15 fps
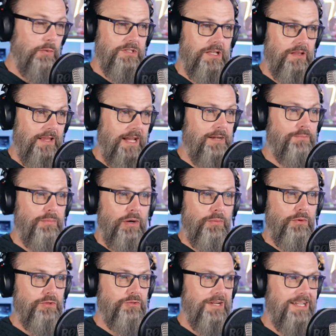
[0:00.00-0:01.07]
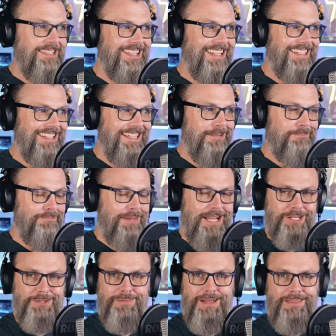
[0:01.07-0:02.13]
It was a light purple dress that
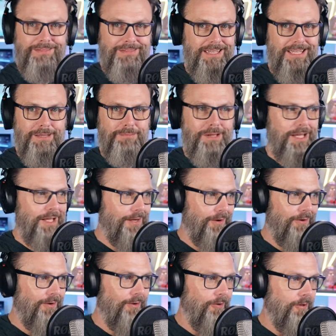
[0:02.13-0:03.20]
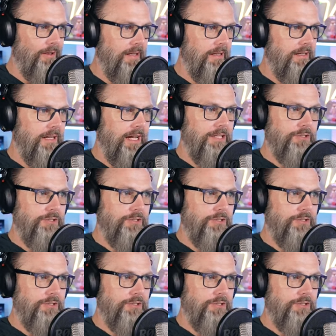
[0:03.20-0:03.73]
didn't match my theme at all.